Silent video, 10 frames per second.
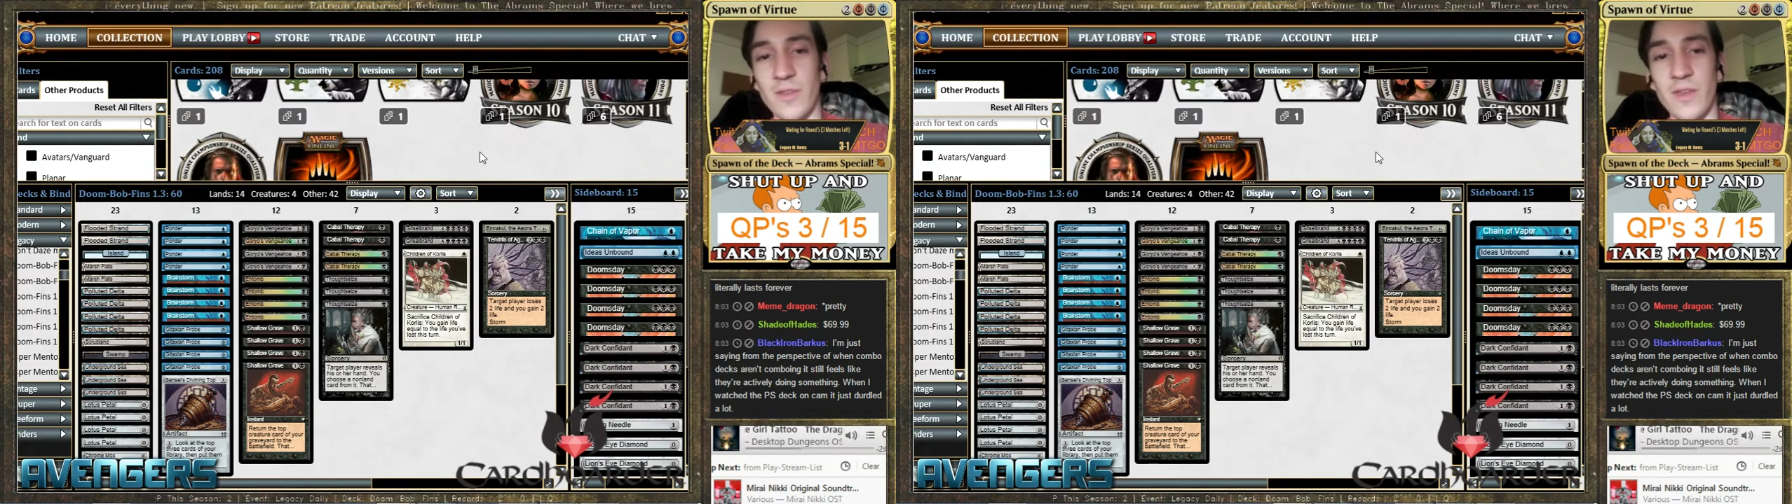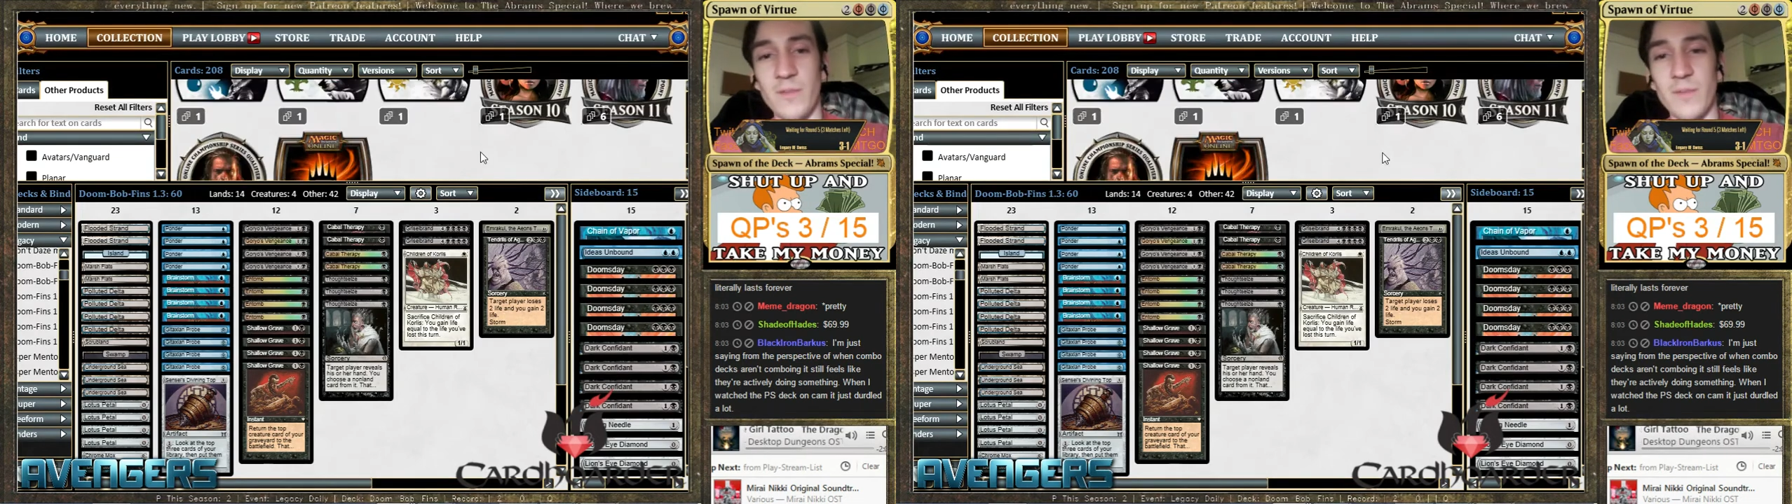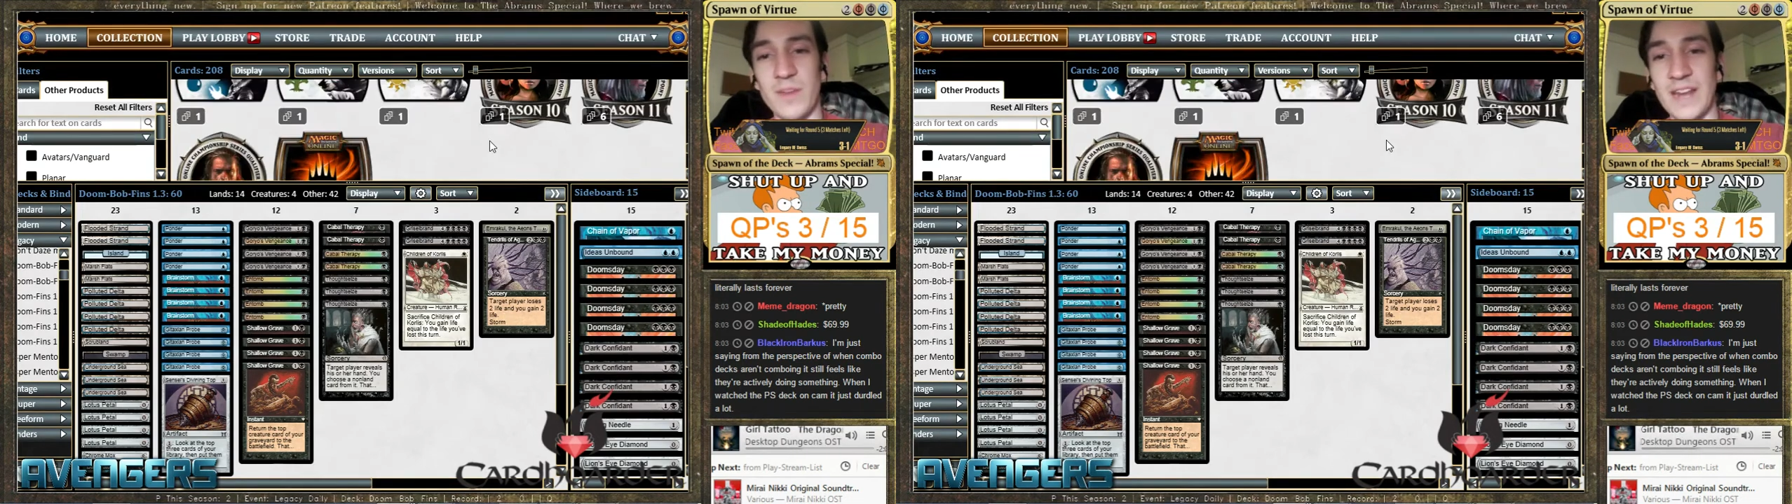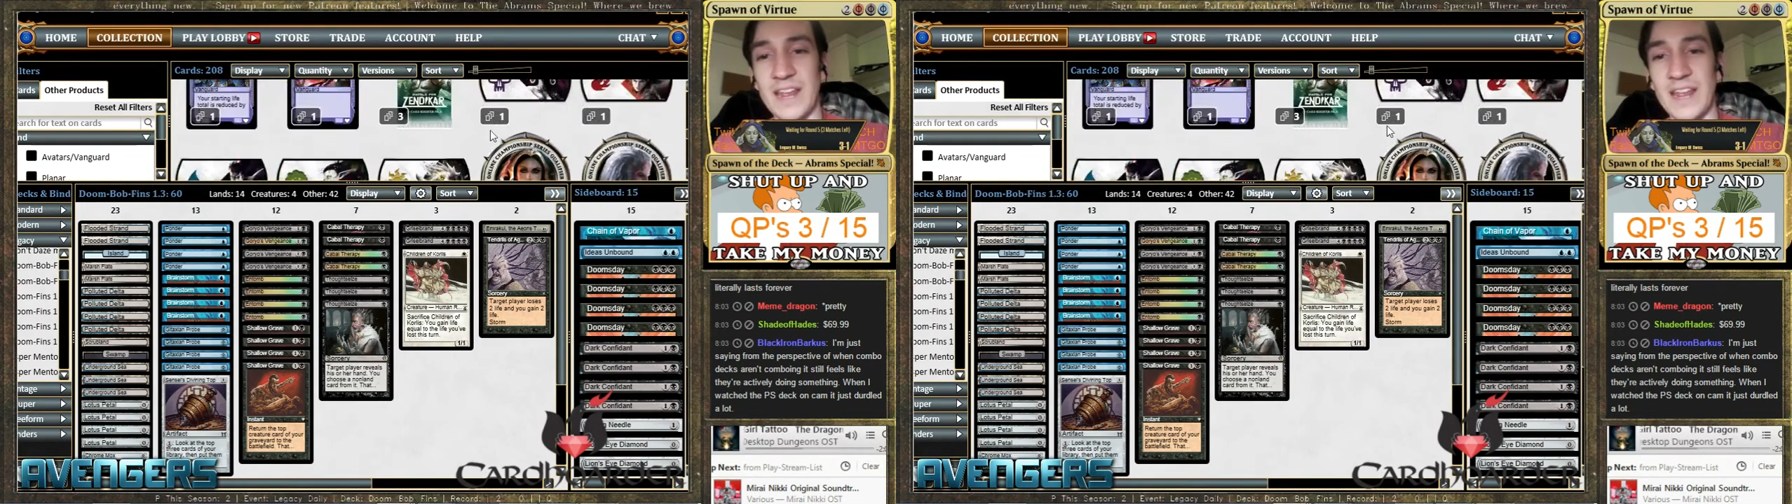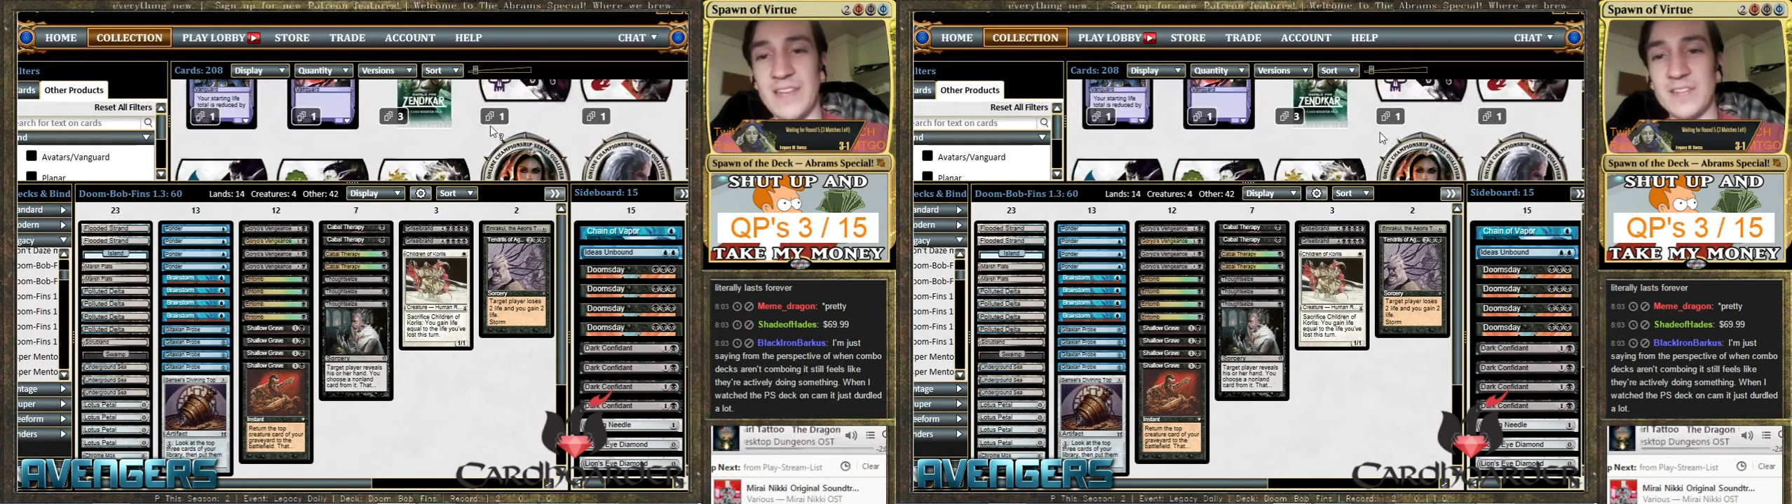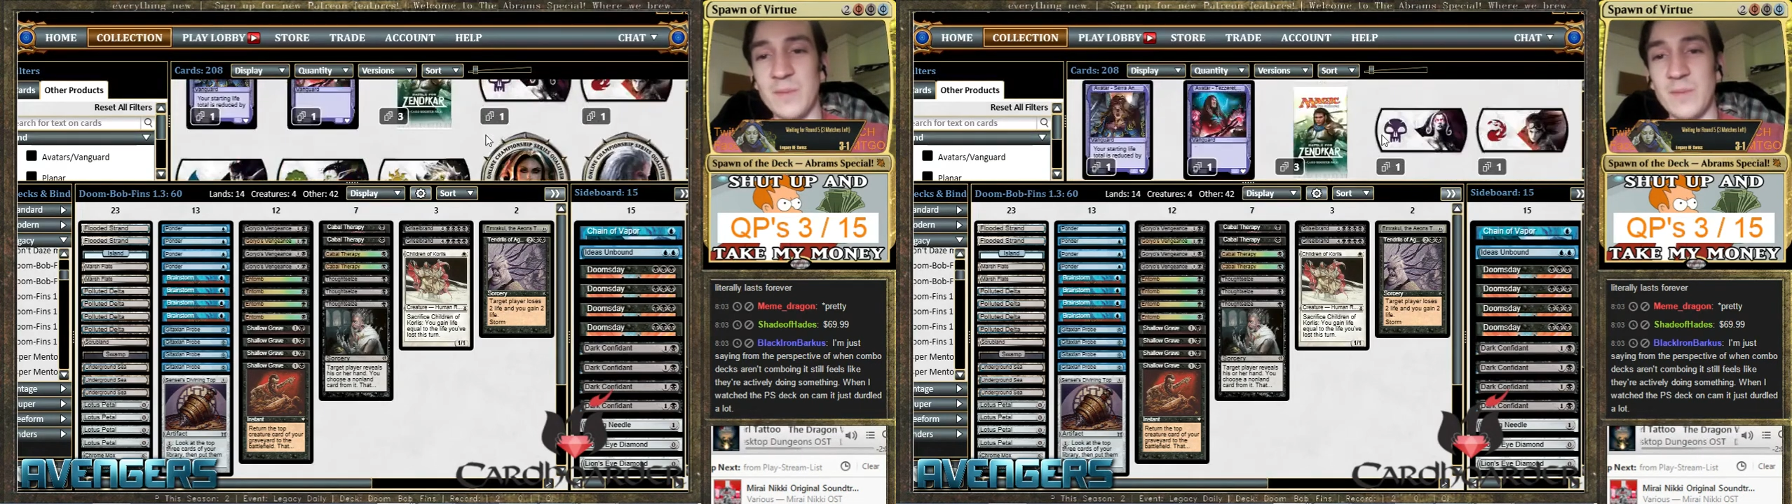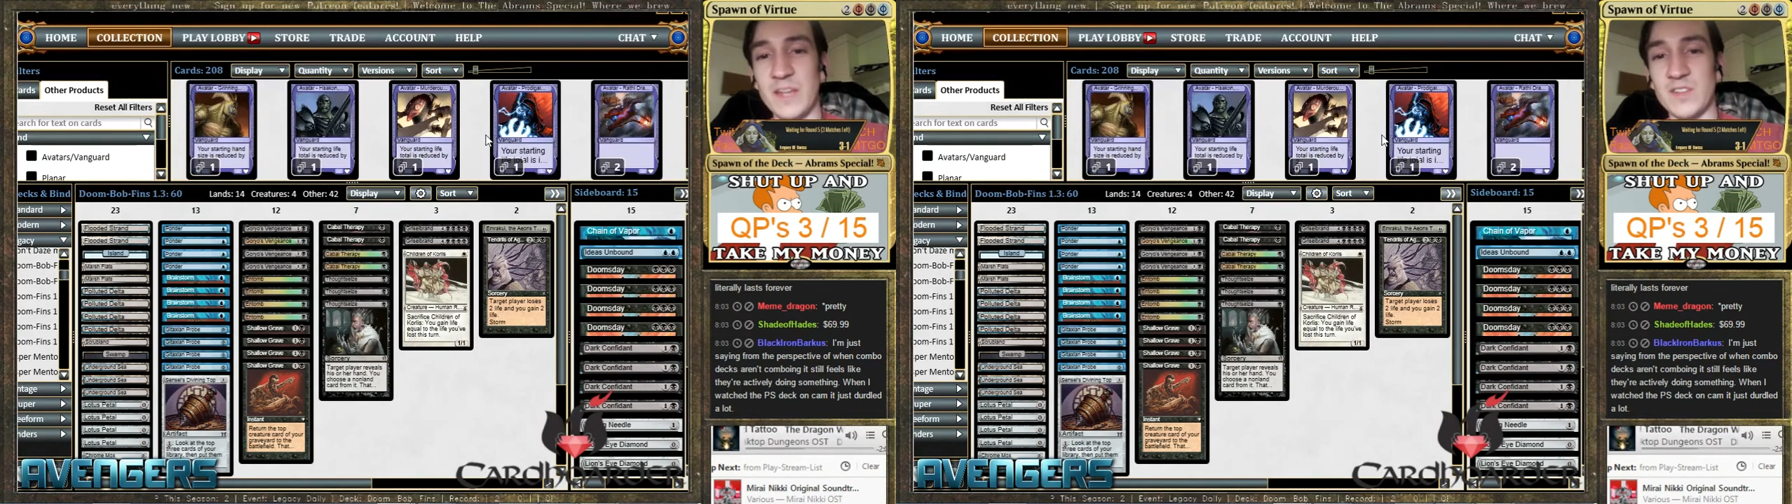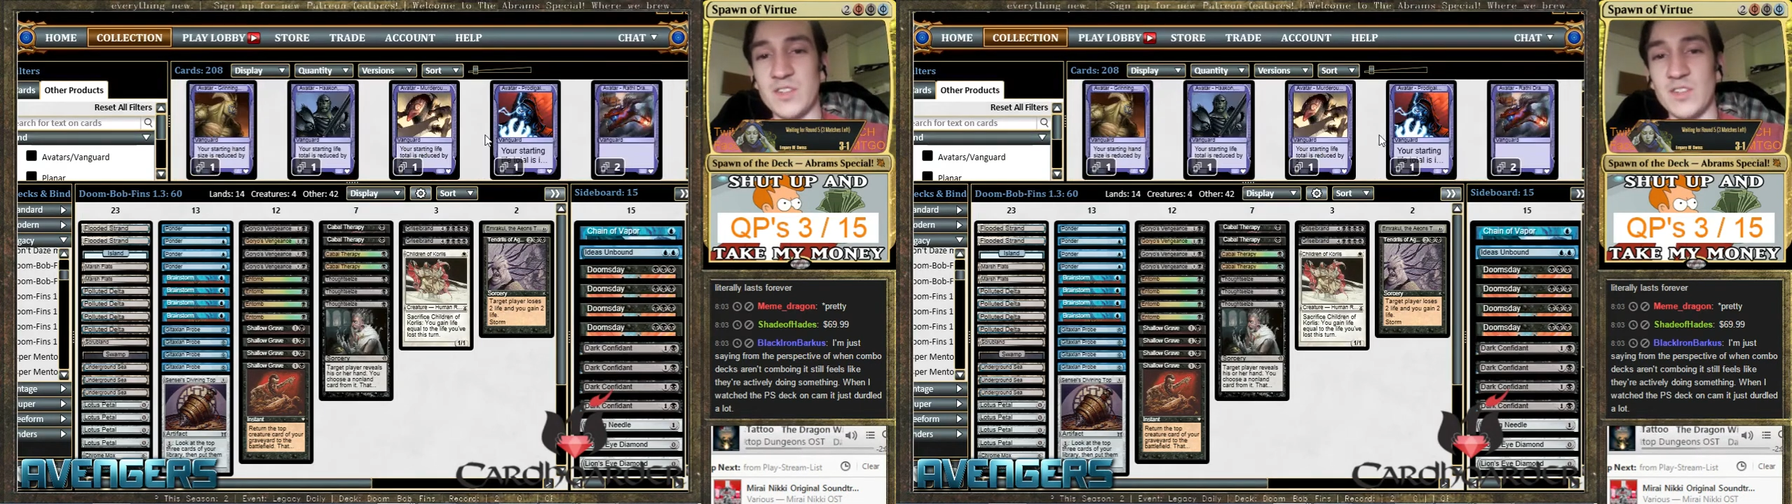But he was up
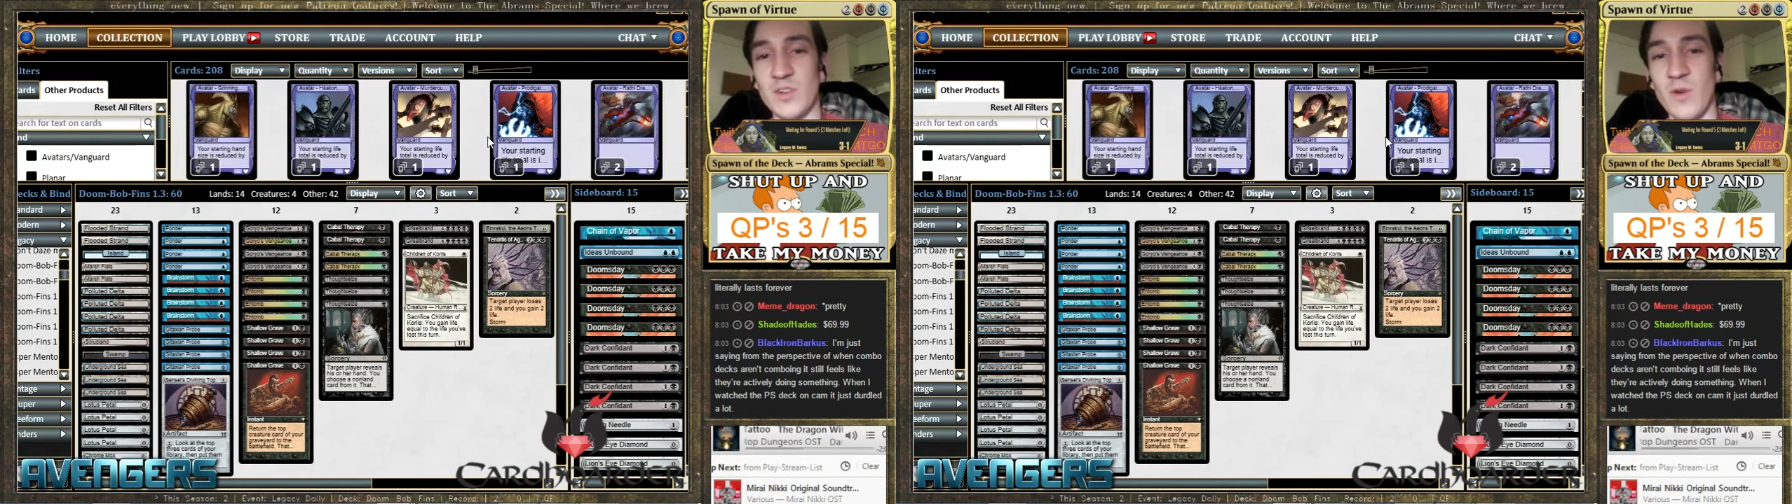against Joe